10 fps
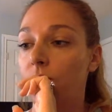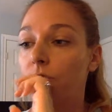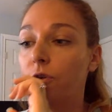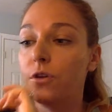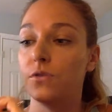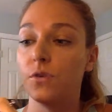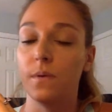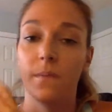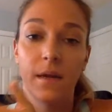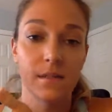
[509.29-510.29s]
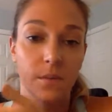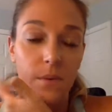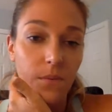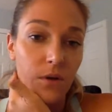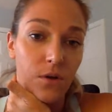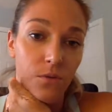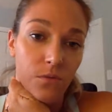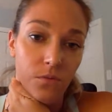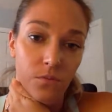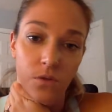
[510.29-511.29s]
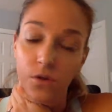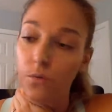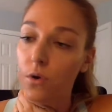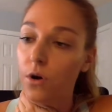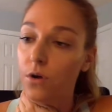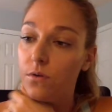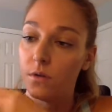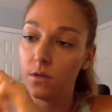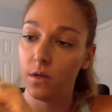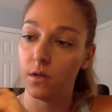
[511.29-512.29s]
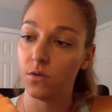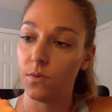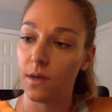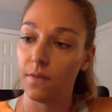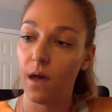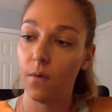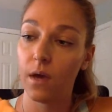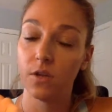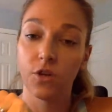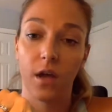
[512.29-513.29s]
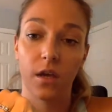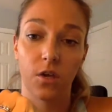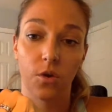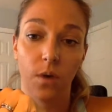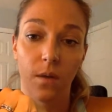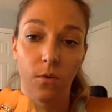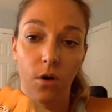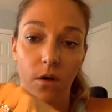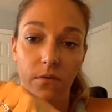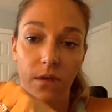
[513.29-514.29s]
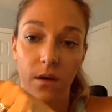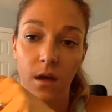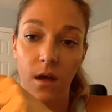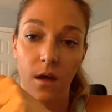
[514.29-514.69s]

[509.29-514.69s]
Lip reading: For you 2B mindset people, I know with your water, doing it that way, tracking your weight more often.